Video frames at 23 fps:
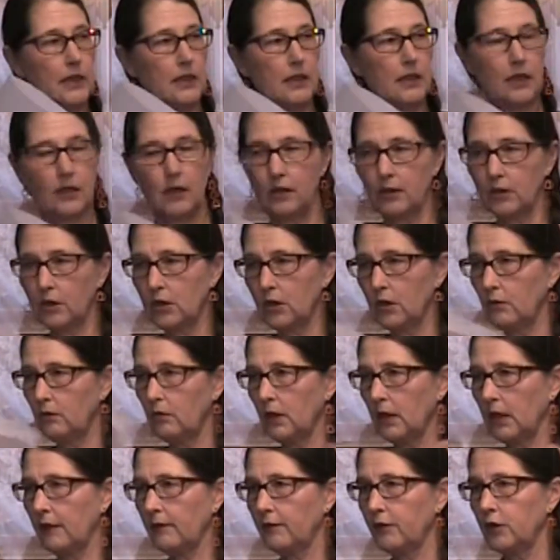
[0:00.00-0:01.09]
it onto
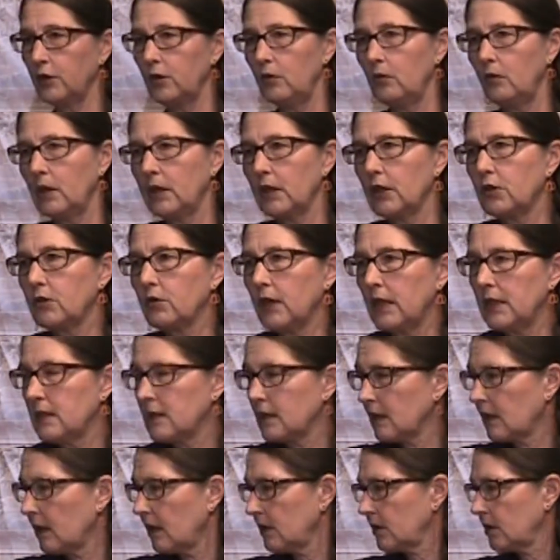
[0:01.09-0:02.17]
whatever you want to trace it
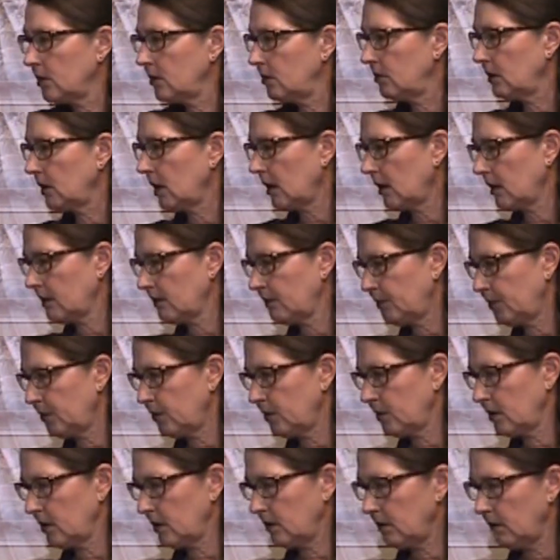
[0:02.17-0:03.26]
onto,
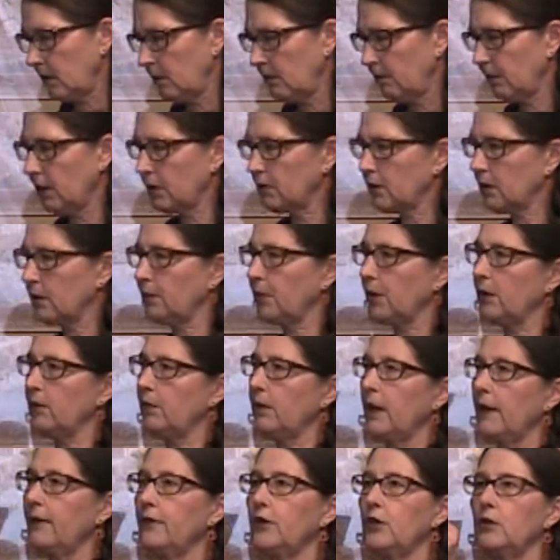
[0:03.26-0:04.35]
cardboard, poster board,
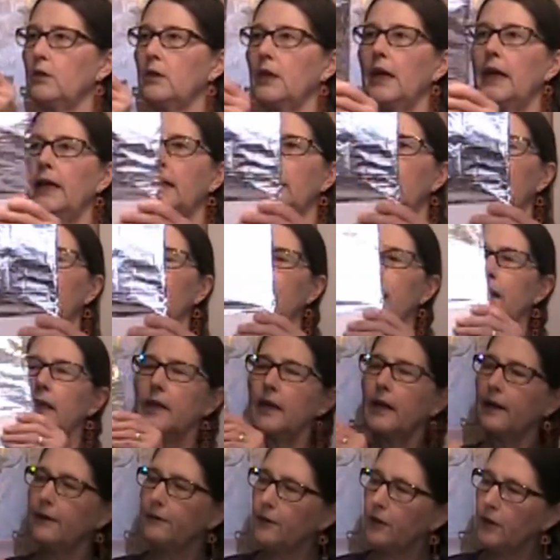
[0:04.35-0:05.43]
whatever you like.
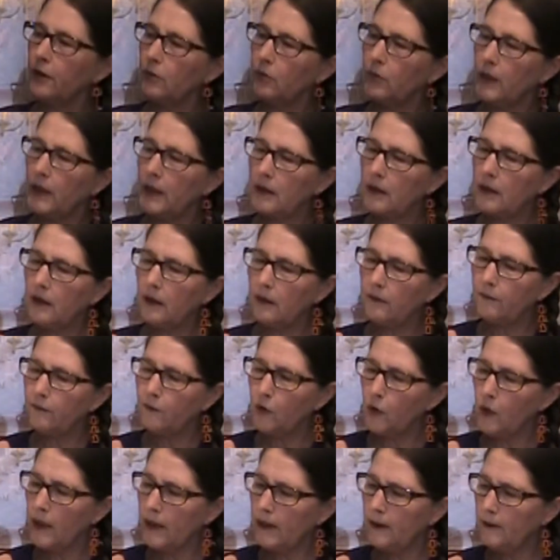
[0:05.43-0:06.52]
Cover it with
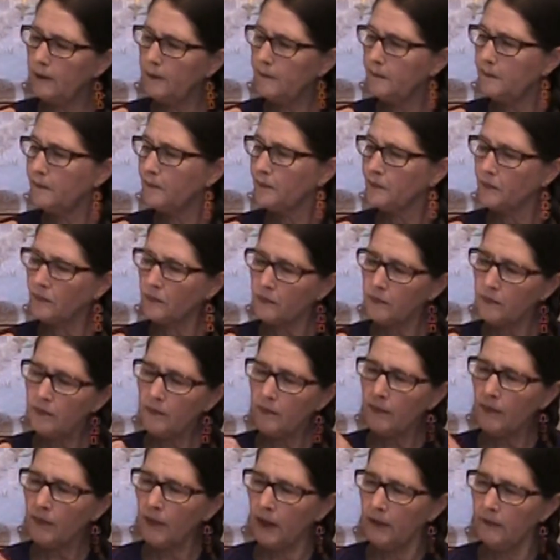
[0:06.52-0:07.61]
foil.
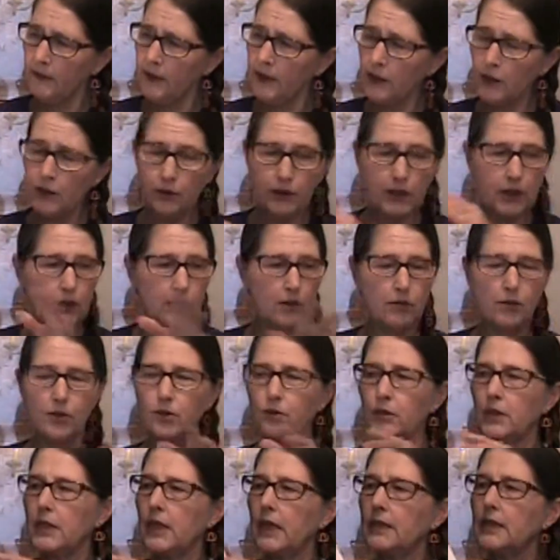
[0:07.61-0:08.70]
Then you can use
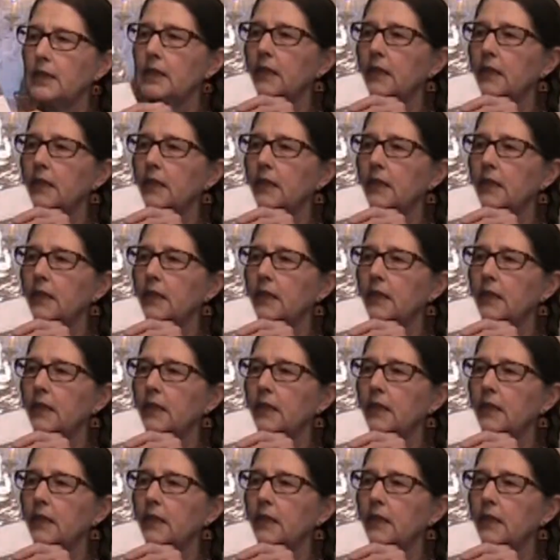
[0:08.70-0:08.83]
your duct